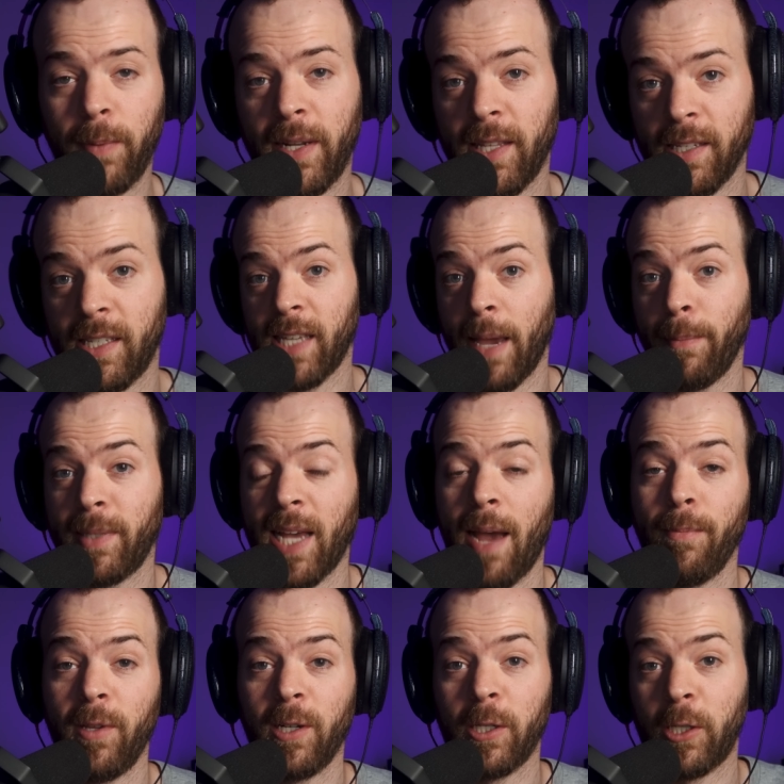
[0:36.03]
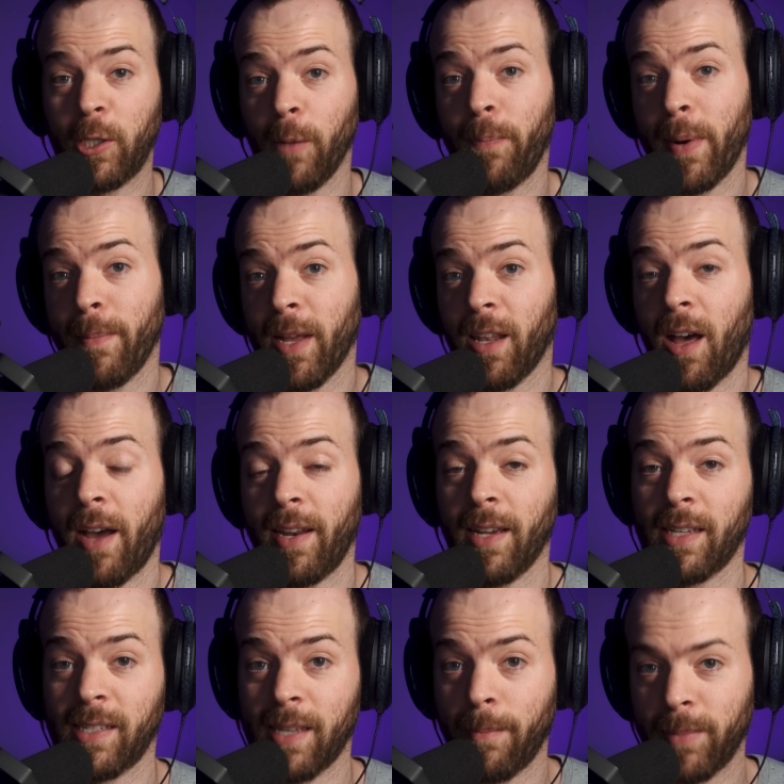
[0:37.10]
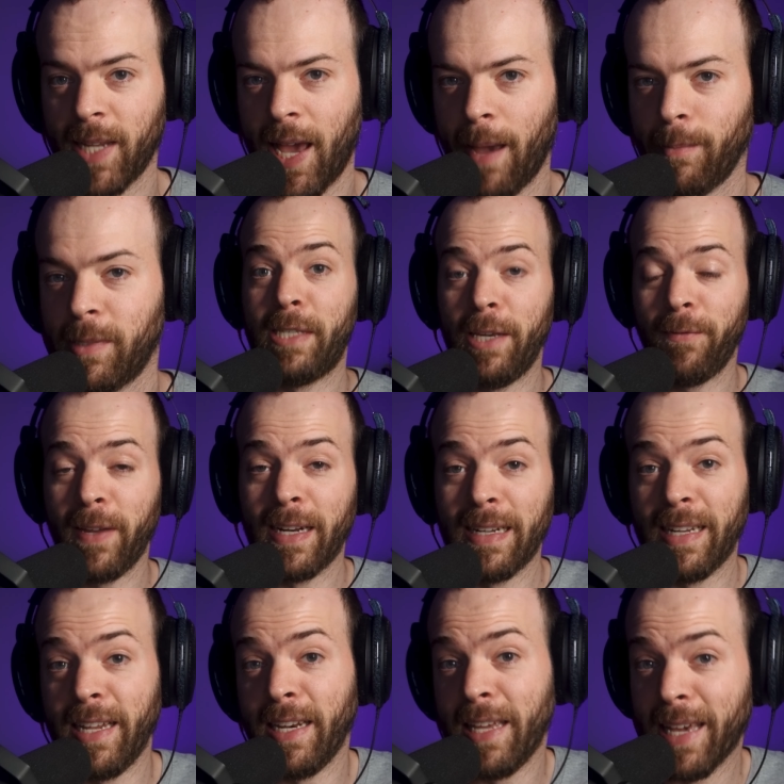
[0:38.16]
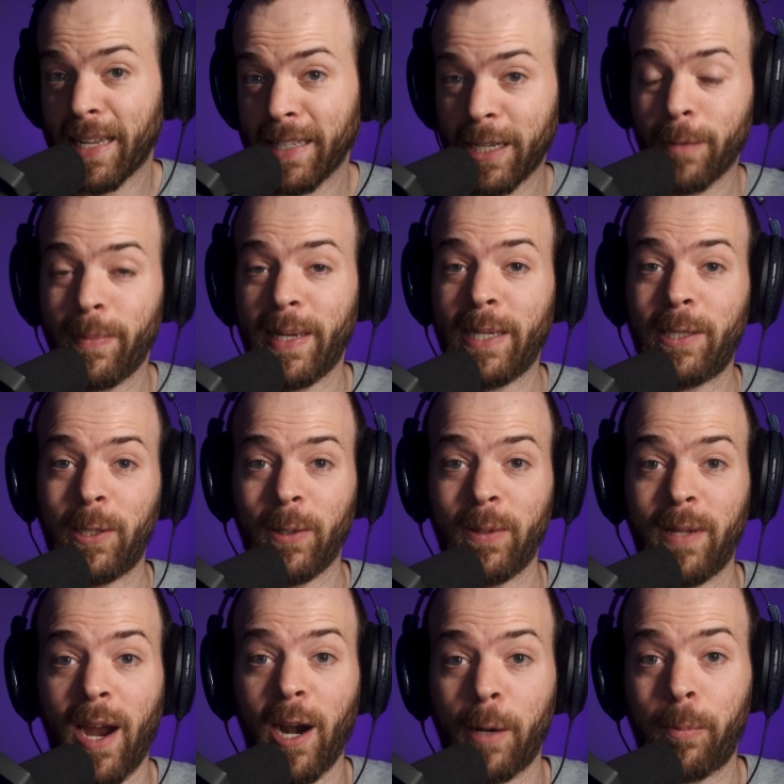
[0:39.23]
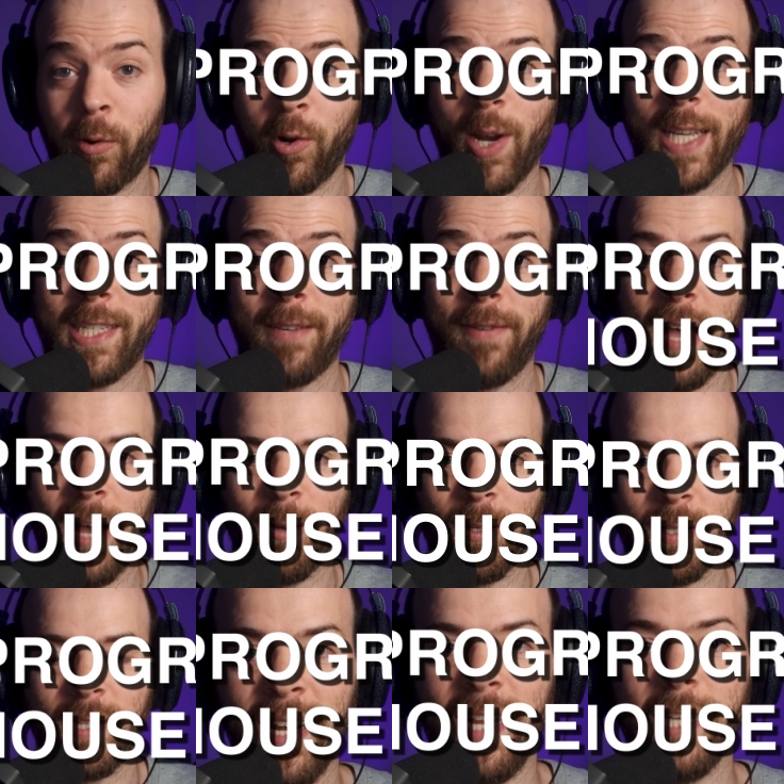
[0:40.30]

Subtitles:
but at the same time they're super melodic, sometimes even leaning a little bit to dark progressive house.